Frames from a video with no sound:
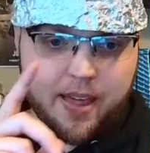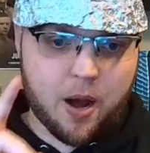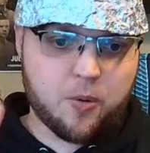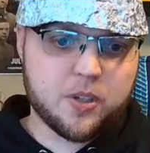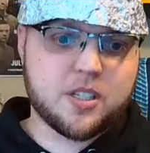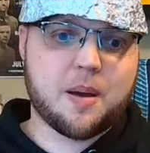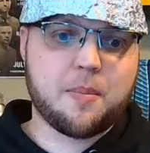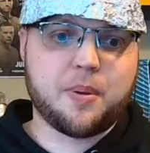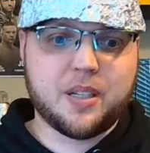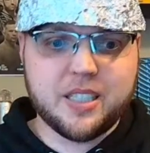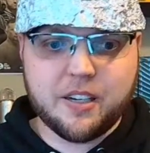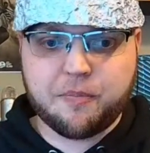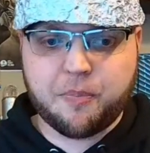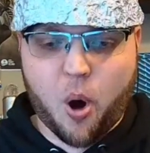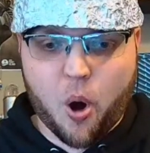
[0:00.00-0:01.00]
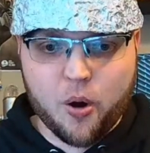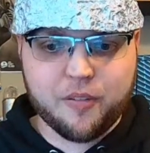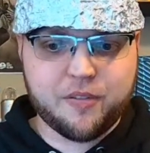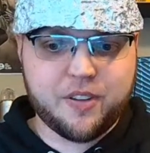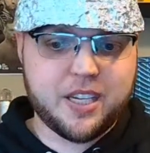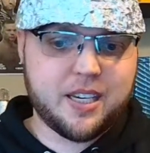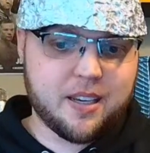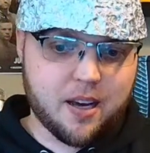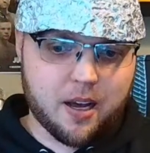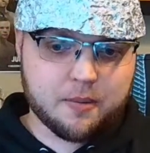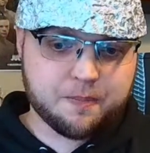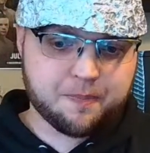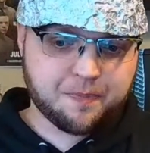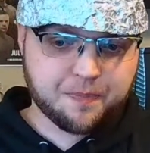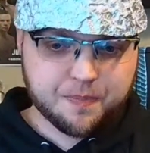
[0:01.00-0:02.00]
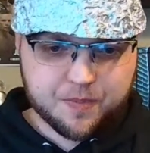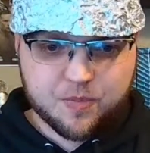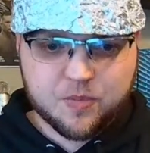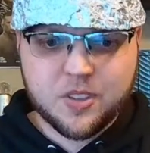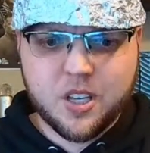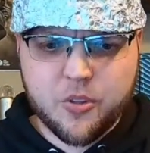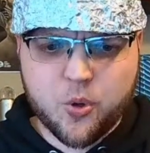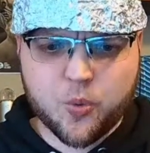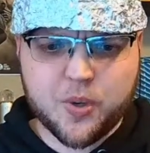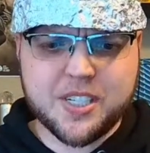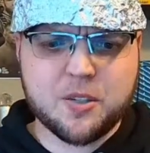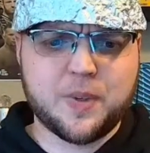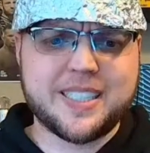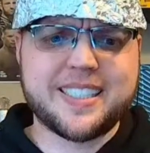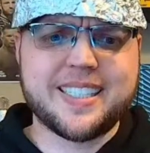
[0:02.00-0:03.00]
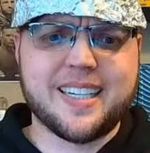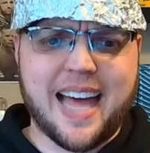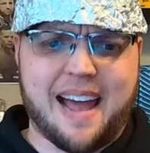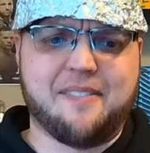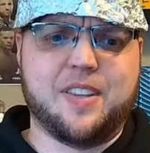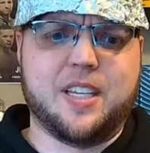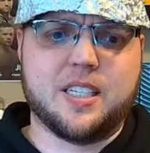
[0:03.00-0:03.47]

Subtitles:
That was, I believe, part of the reason we still have